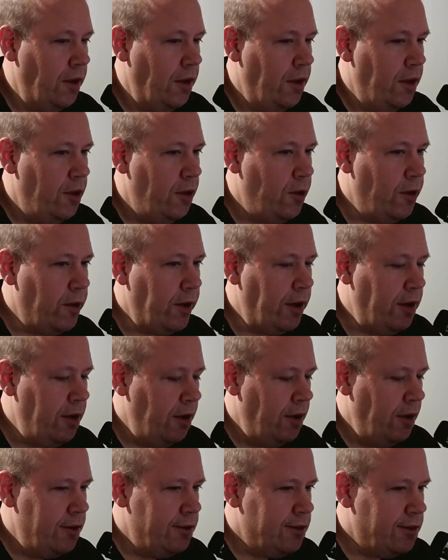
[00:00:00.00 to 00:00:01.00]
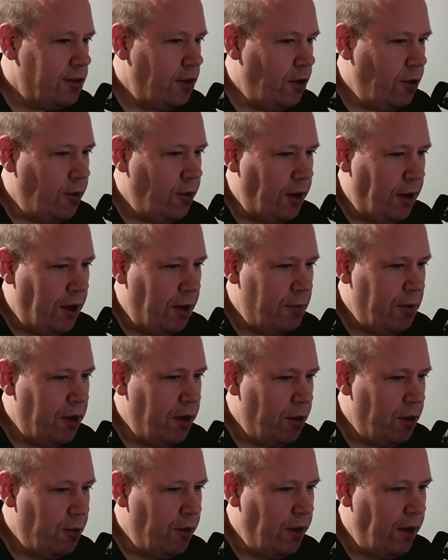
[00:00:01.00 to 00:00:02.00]
Okay, so
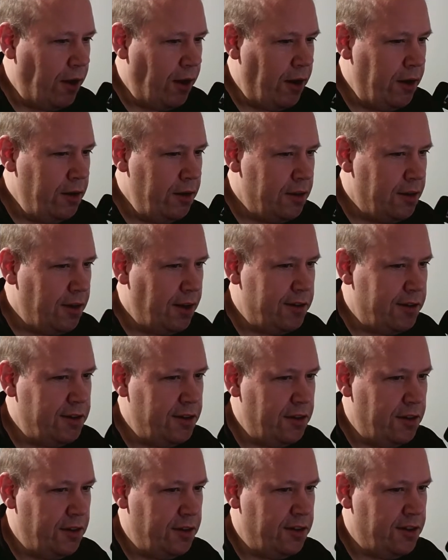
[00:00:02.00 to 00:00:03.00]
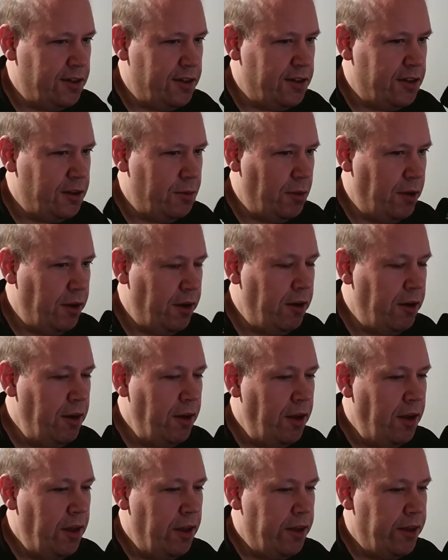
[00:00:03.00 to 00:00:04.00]
here we are testing the system here.
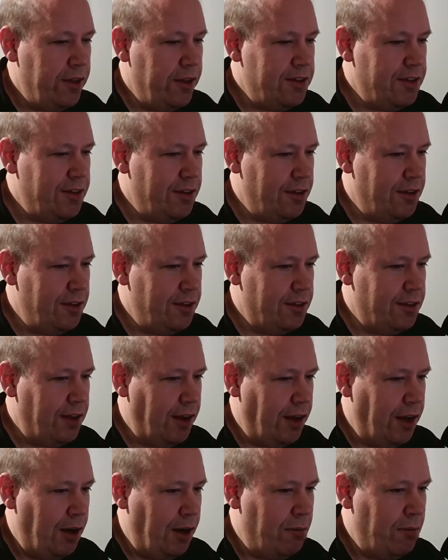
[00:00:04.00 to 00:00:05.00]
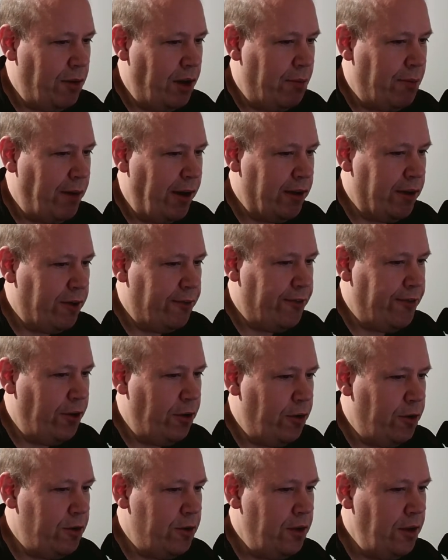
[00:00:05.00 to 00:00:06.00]
This is a
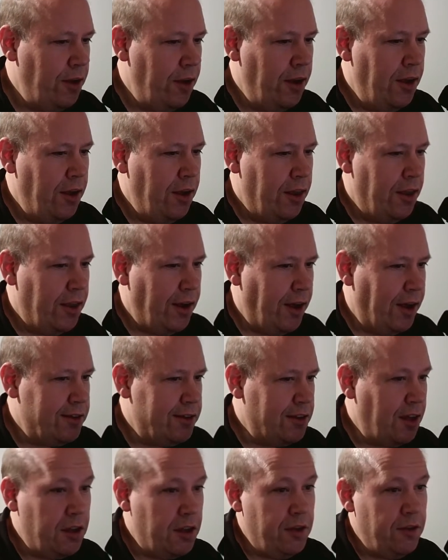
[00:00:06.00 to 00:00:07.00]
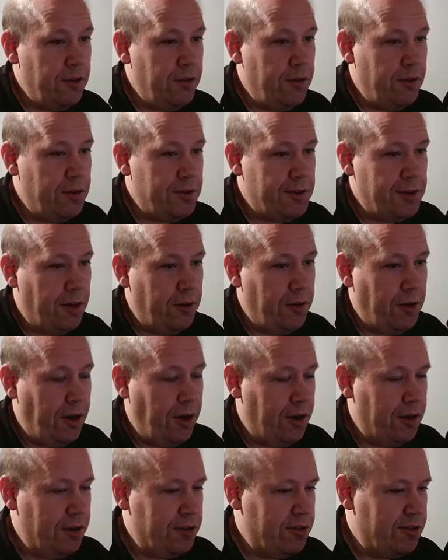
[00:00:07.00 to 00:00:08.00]
microphone that has nothing to do with the sound
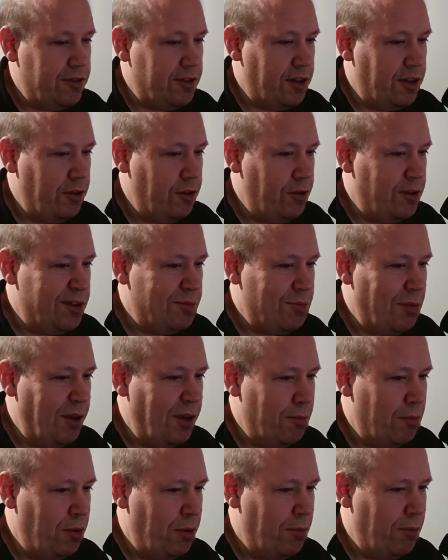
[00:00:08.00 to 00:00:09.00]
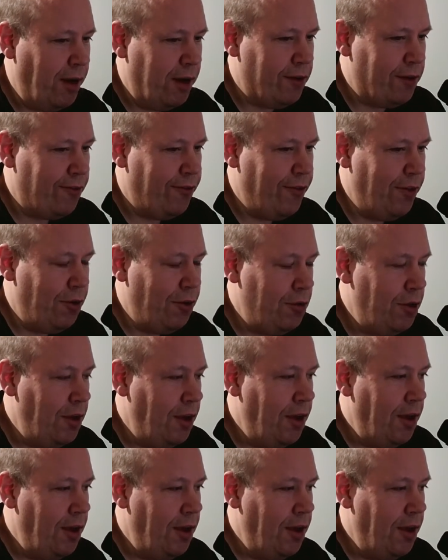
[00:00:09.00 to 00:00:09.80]
card. It's just a USB input microphone.